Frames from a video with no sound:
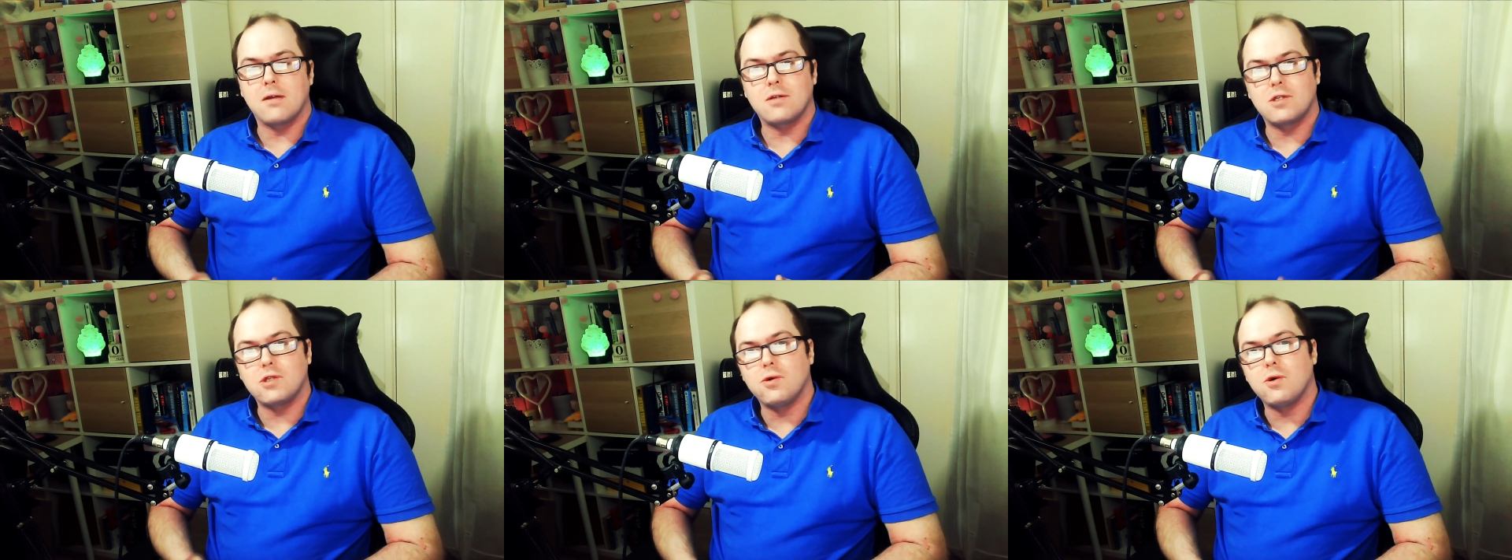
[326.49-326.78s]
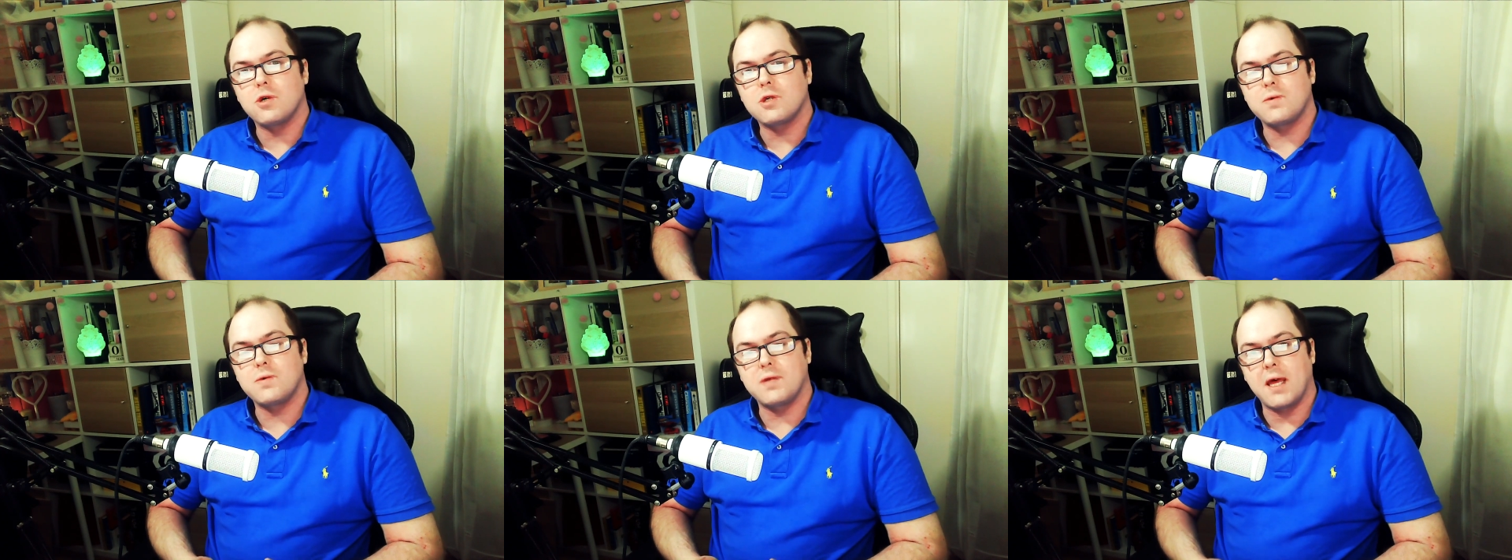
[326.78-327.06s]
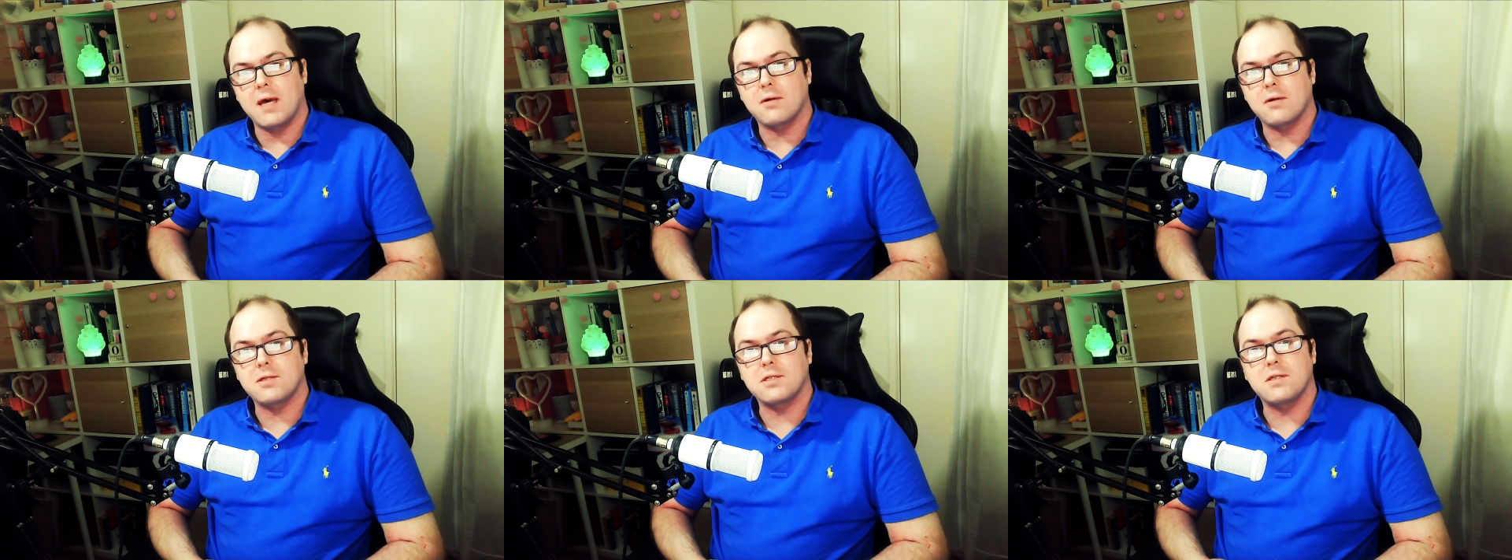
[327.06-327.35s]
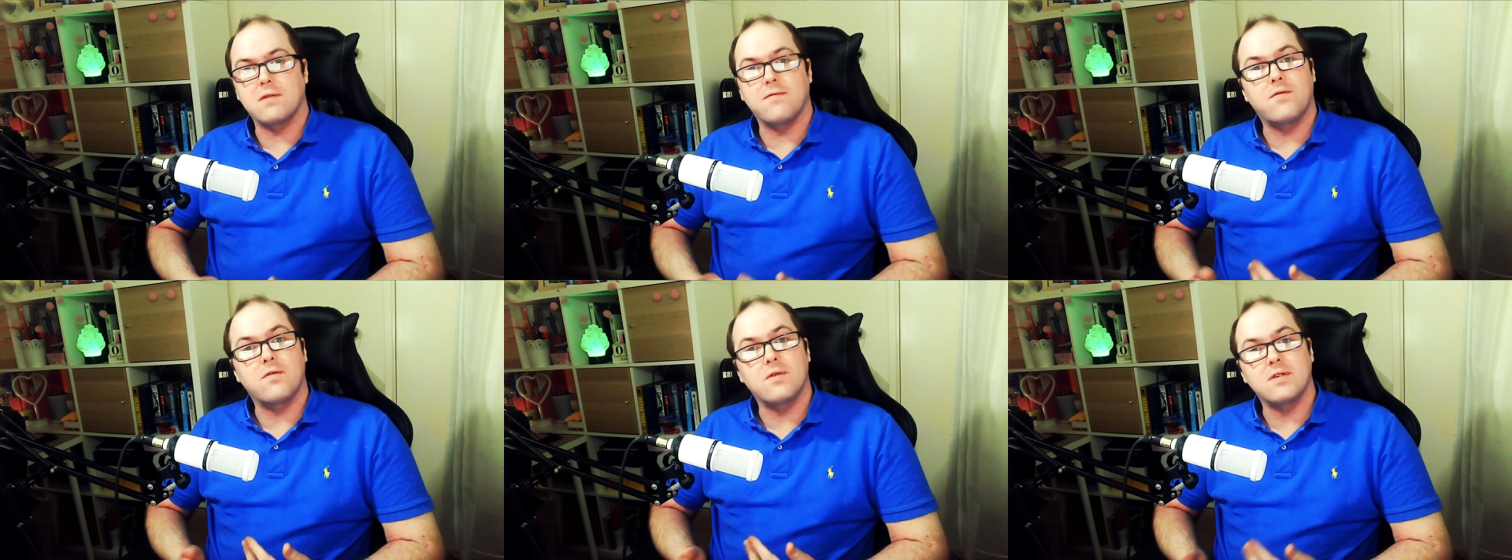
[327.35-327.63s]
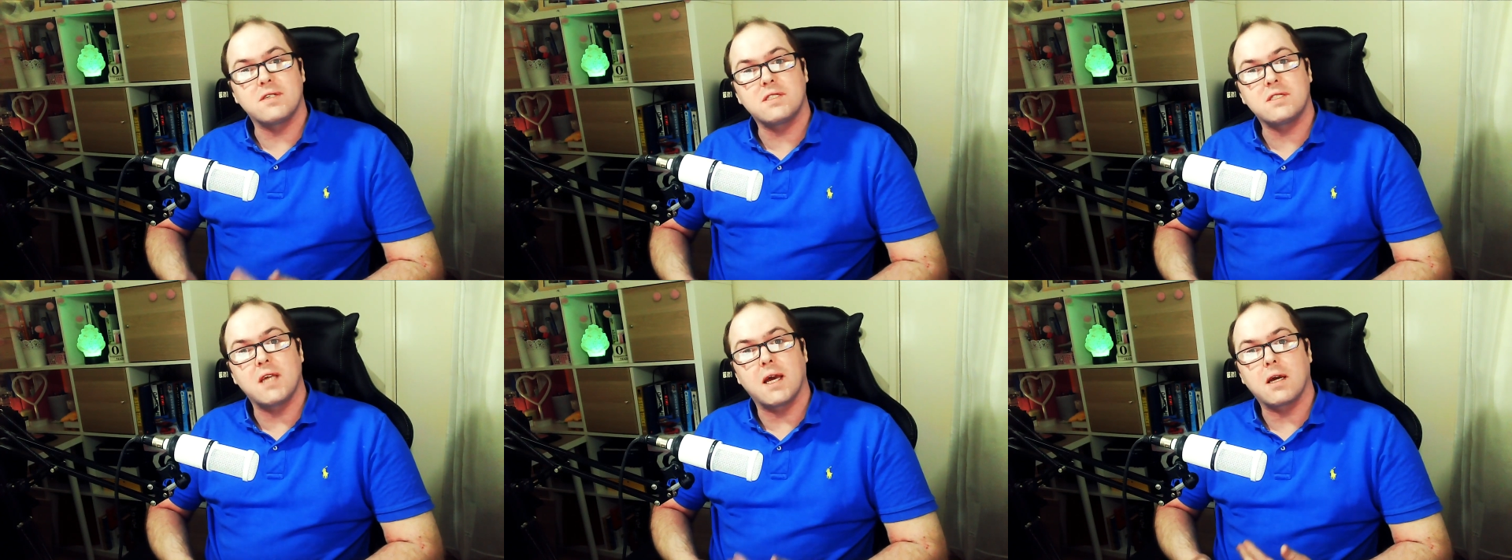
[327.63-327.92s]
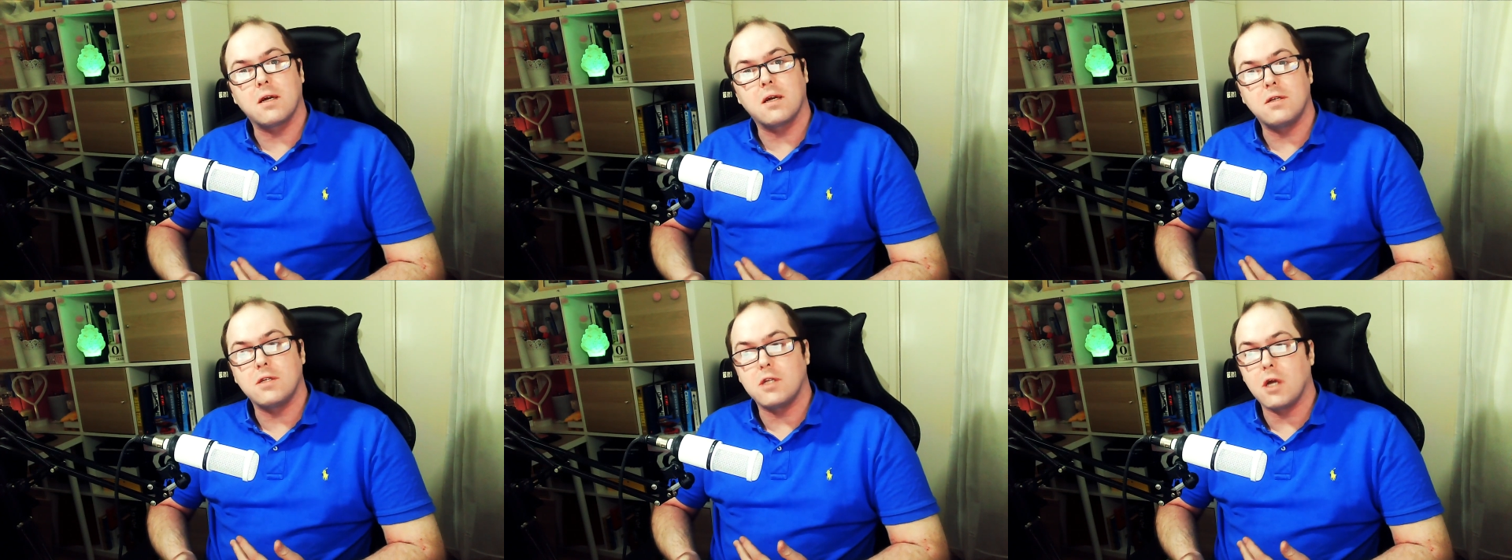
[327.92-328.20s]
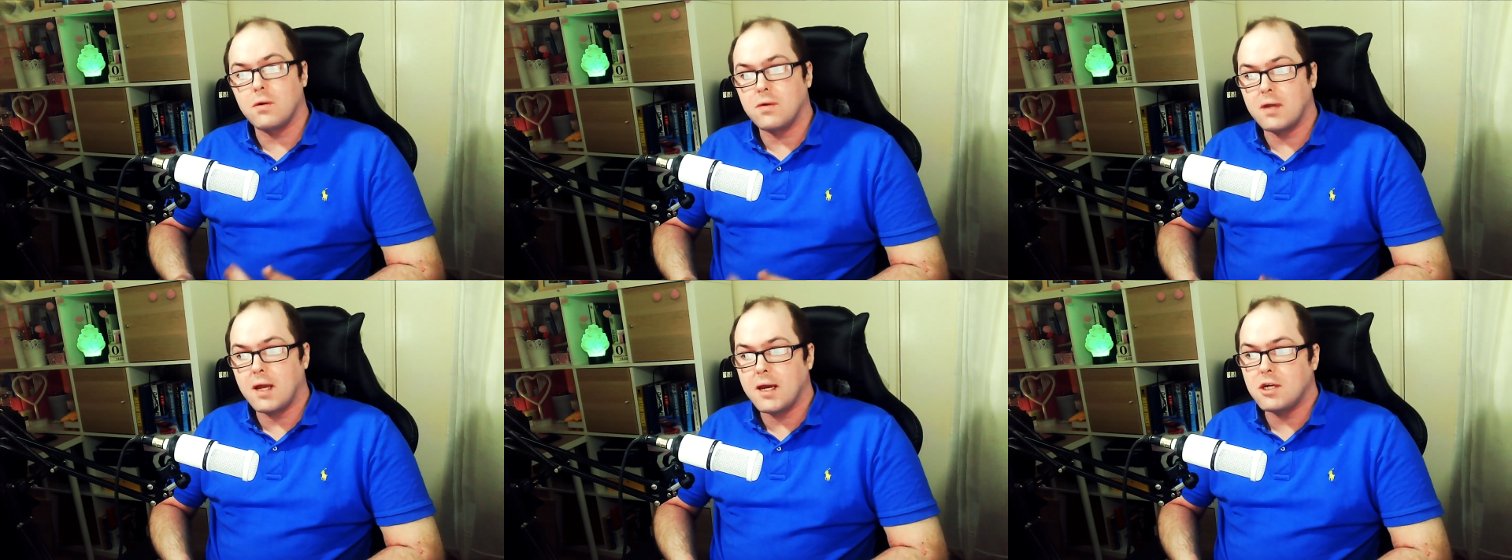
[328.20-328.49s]
talks with Ecclestone for a second
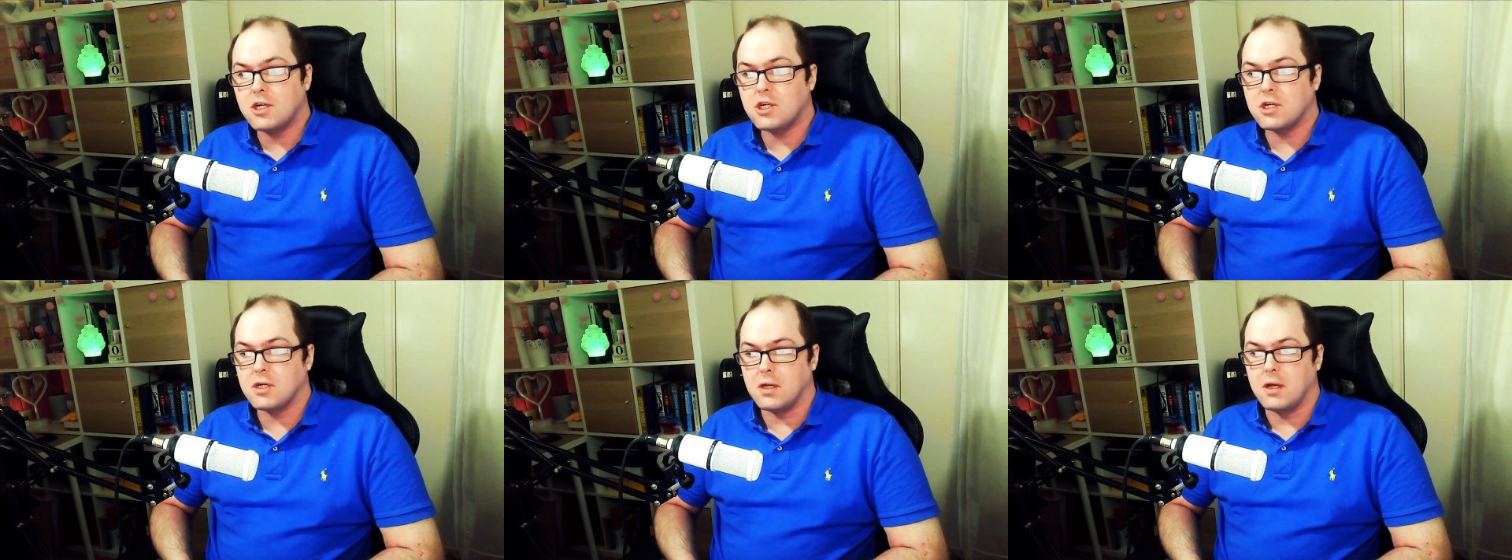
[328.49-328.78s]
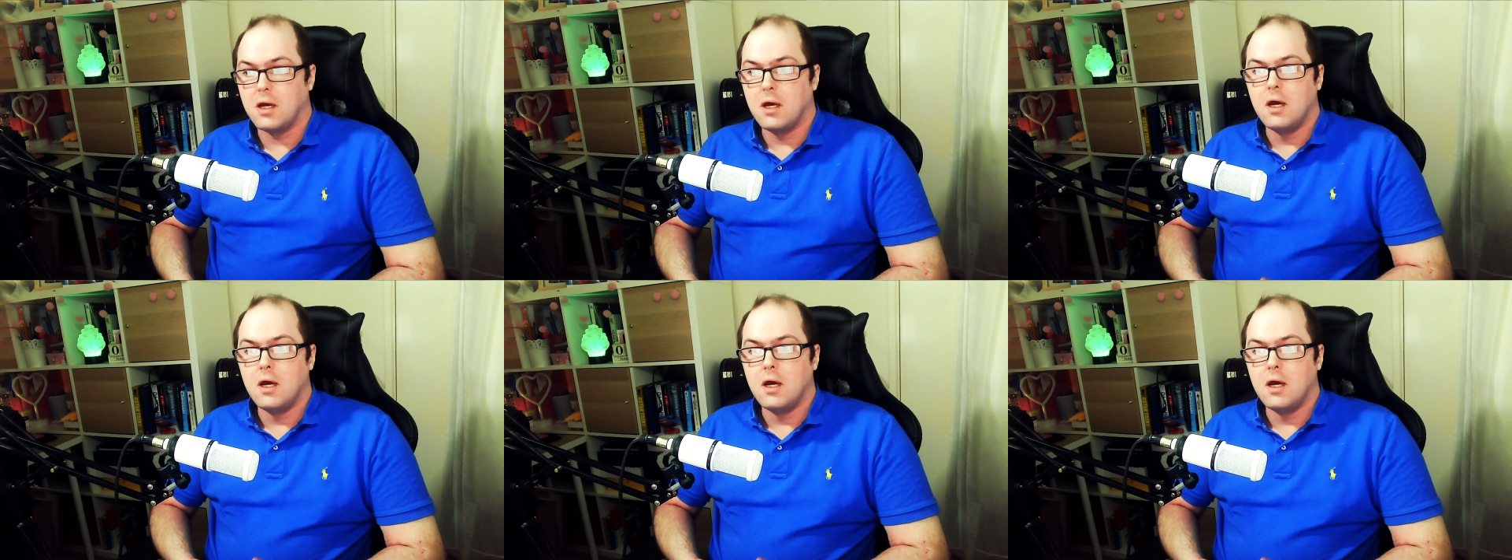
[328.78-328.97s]
donation,